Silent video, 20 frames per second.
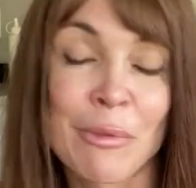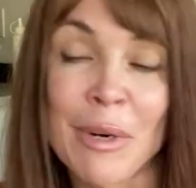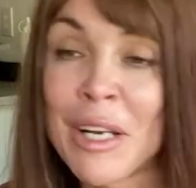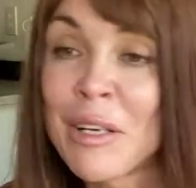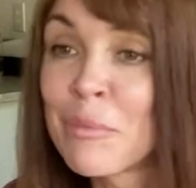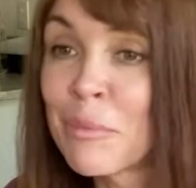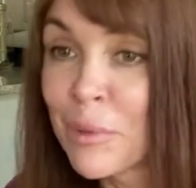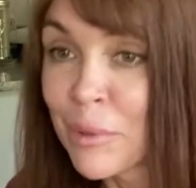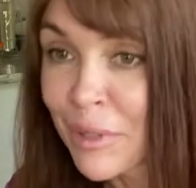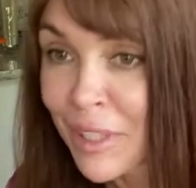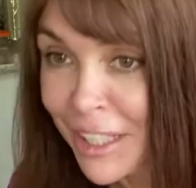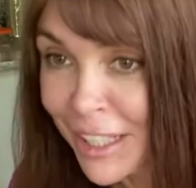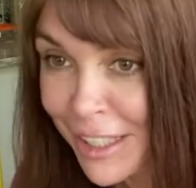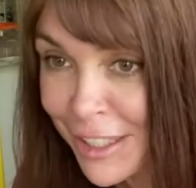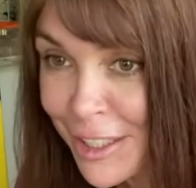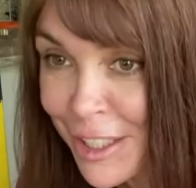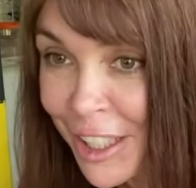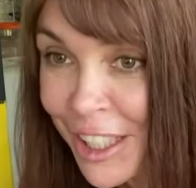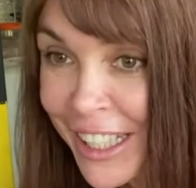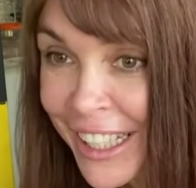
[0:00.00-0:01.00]
one book,
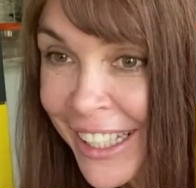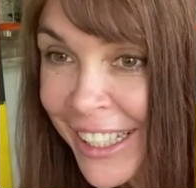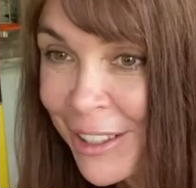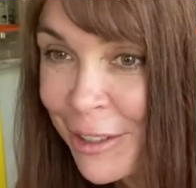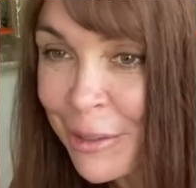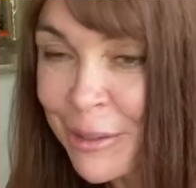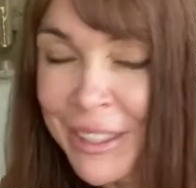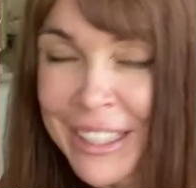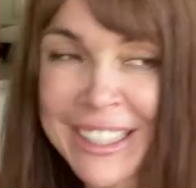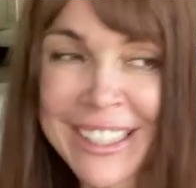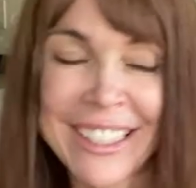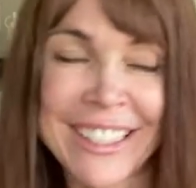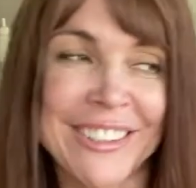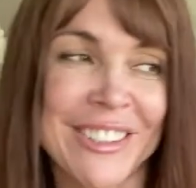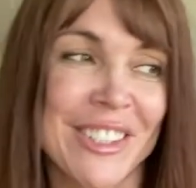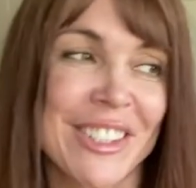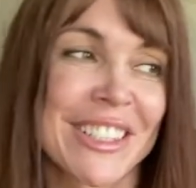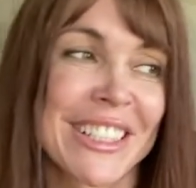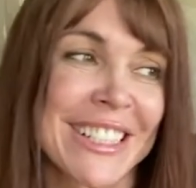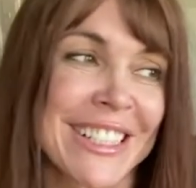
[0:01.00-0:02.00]
actually, where I
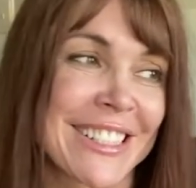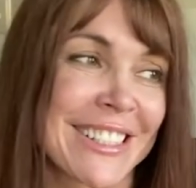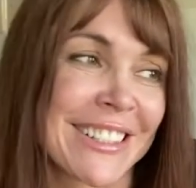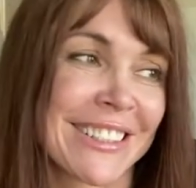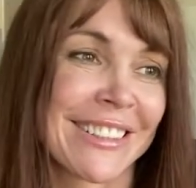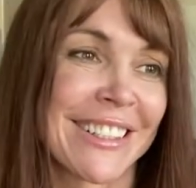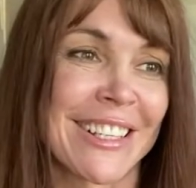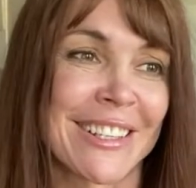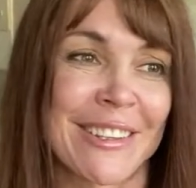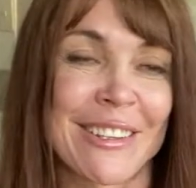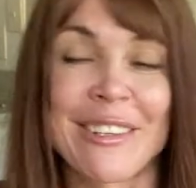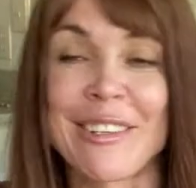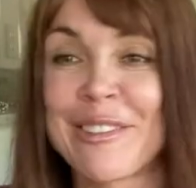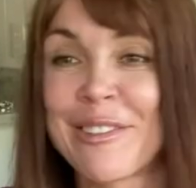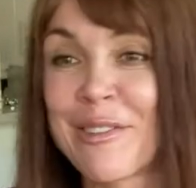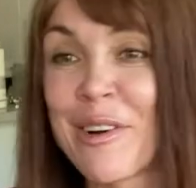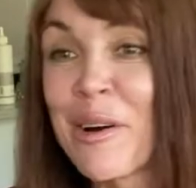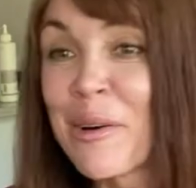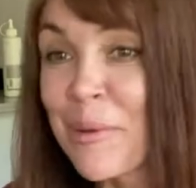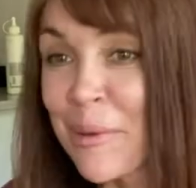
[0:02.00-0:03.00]
realized that nothing
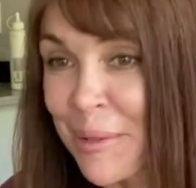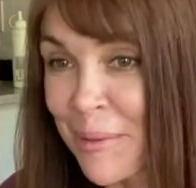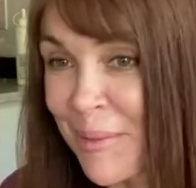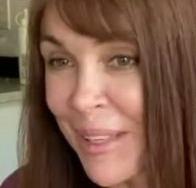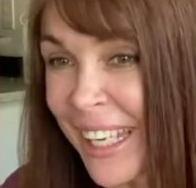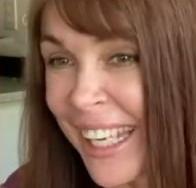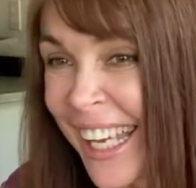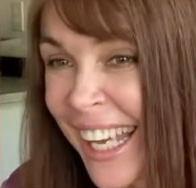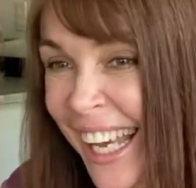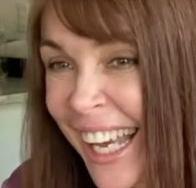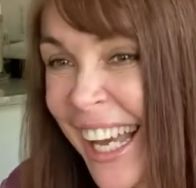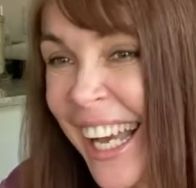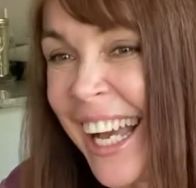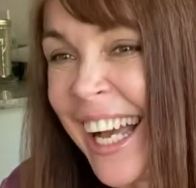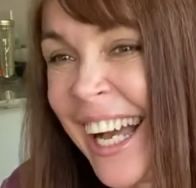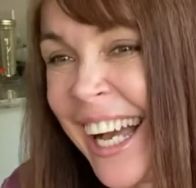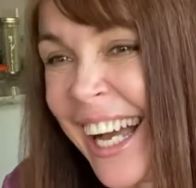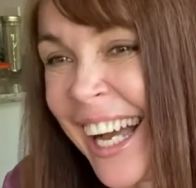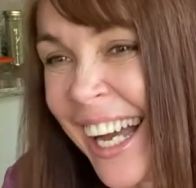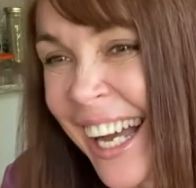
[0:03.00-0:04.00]
is wrong with me.
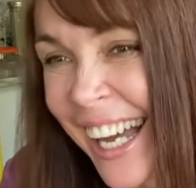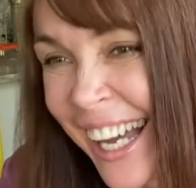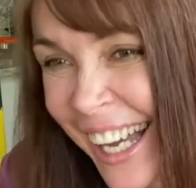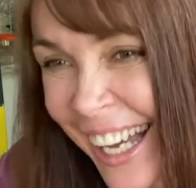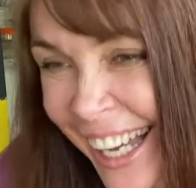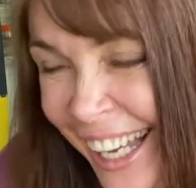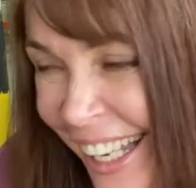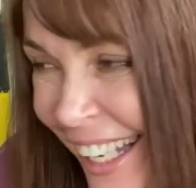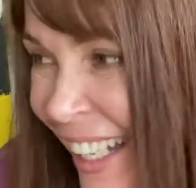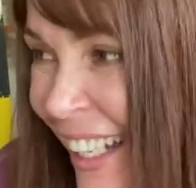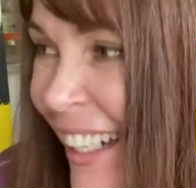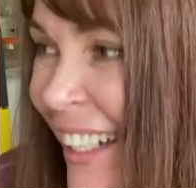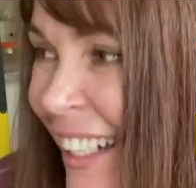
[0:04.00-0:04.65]
And